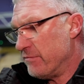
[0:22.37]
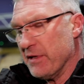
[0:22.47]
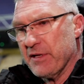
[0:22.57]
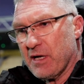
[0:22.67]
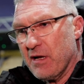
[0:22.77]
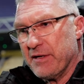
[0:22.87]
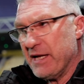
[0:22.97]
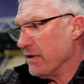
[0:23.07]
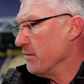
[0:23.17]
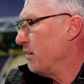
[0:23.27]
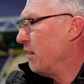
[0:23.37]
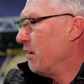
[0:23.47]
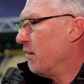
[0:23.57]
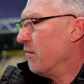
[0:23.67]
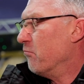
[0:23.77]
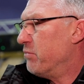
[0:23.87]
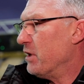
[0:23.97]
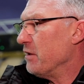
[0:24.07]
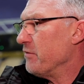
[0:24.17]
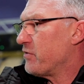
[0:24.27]
run the clock down,
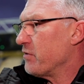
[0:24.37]
but